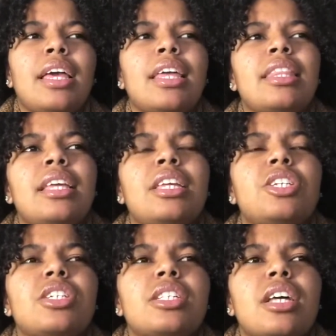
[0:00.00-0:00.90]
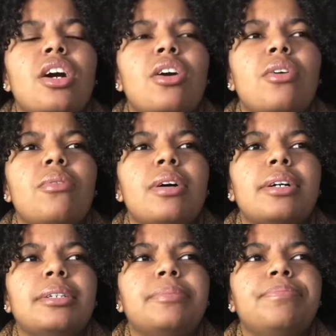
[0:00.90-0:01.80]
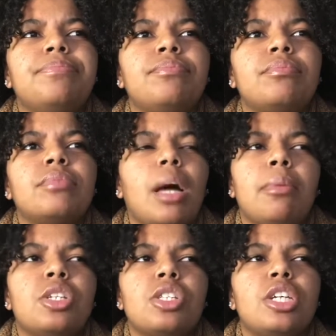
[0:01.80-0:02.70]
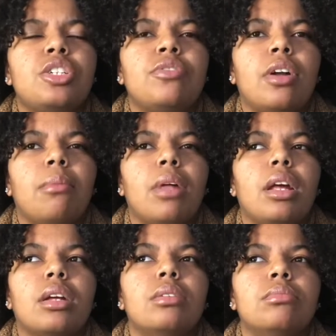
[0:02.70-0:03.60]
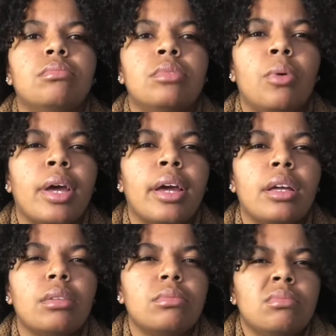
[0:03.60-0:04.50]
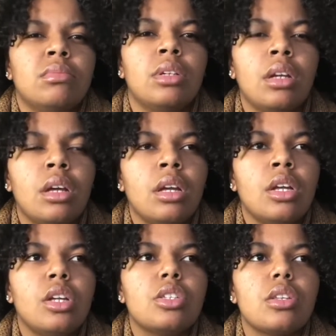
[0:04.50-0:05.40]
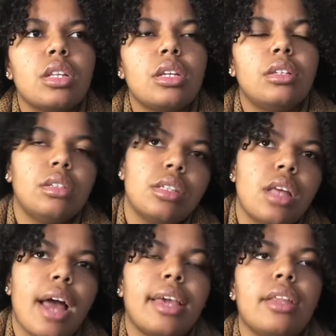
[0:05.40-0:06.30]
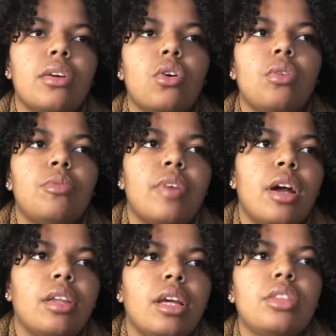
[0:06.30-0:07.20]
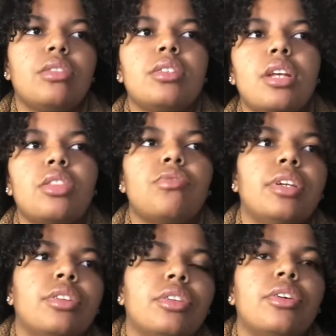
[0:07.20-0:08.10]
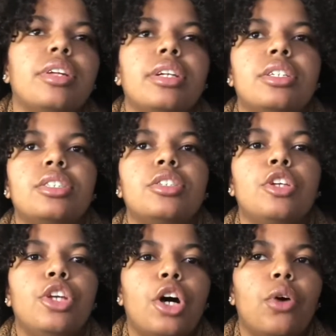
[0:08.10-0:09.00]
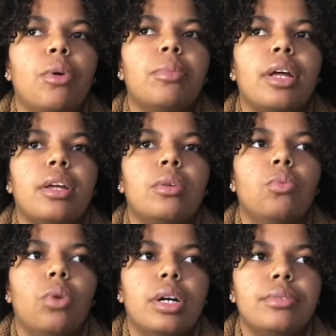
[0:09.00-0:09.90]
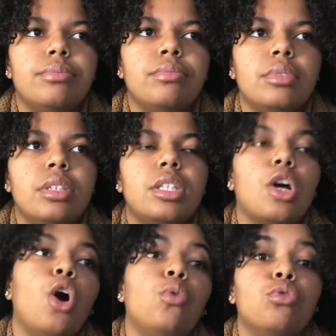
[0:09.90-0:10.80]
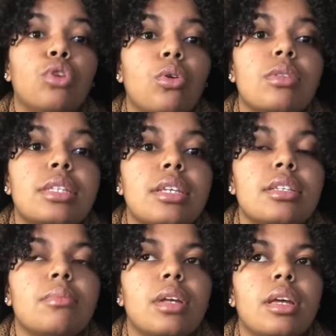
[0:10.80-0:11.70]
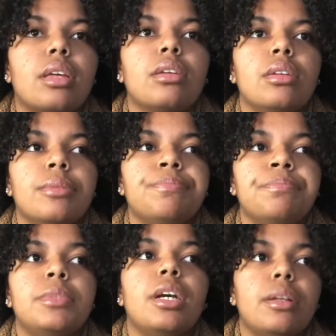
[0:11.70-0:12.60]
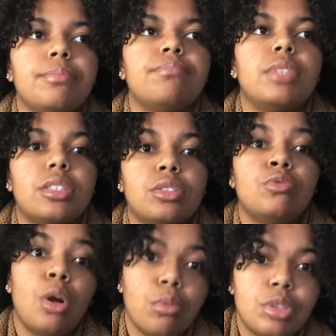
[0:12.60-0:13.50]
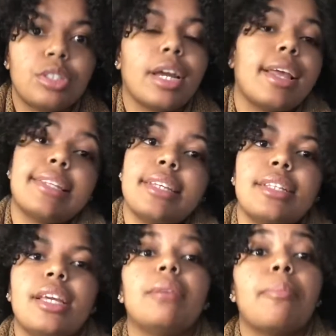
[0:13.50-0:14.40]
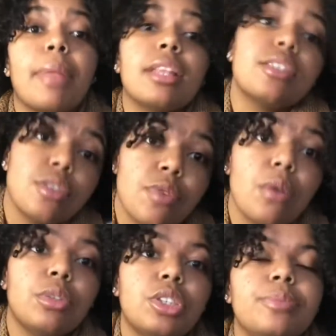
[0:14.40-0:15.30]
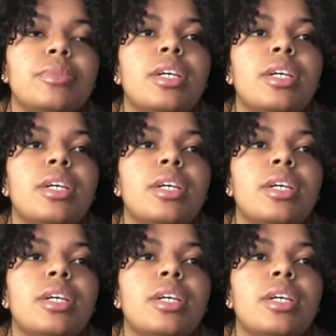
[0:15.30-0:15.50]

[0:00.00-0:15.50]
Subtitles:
And then he's just like, oh, I'm gonna just hit your phone. I'm like, okay. So then I get home around like, say 3:30ish. Yo, I'm like, what? He's like, oh, you know who this is? I'm like, yep, this is Roach. I can't say the name. I'm like, this is Roach.